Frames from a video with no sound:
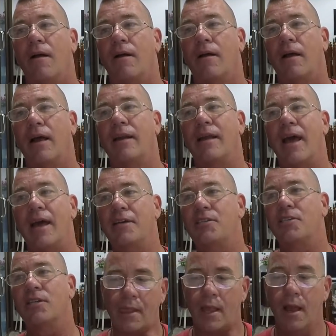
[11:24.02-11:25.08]
in
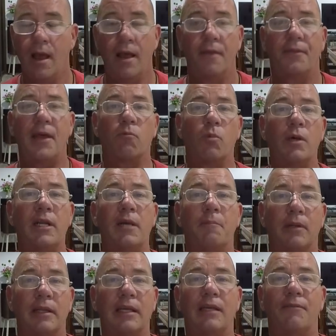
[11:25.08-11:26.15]
Asia, they really
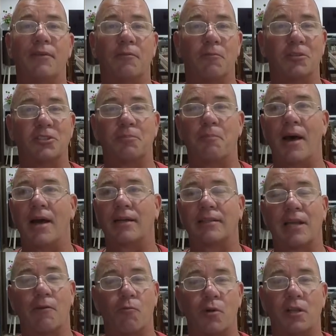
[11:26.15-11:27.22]
believe in respect.
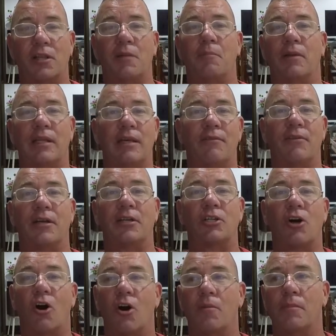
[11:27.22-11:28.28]
They really believe in
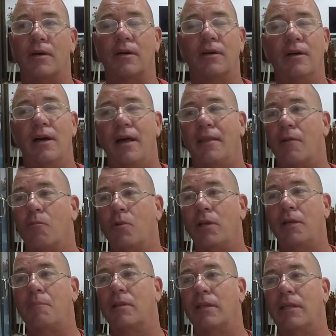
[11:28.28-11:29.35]
karma. They
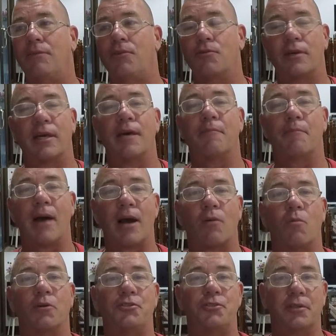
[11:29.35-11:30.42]
really believe you get back
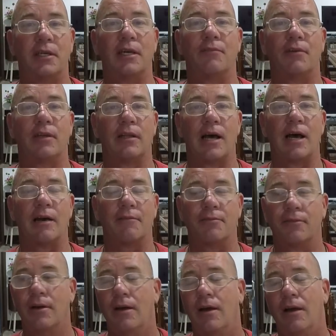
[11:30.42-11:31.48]
what you give in
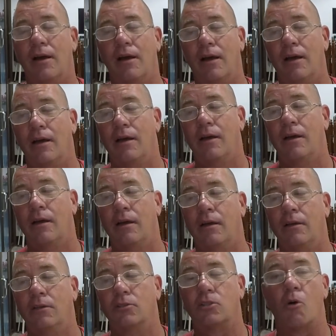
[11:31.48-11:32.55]
life.
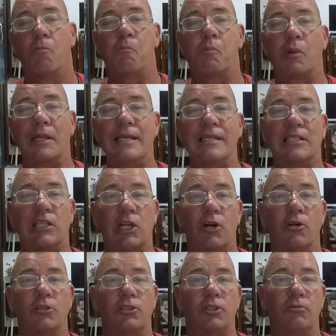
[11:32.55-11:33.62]
So please
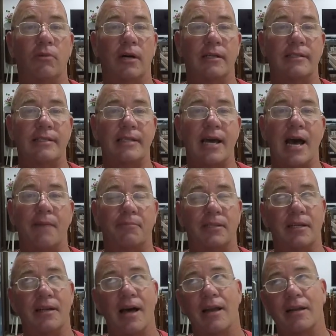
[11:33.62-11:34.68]
learn to adapt
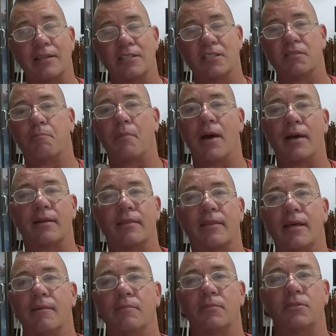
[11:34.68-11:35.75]
and not expect
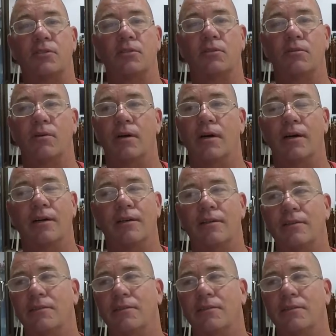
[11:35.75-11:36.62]
them to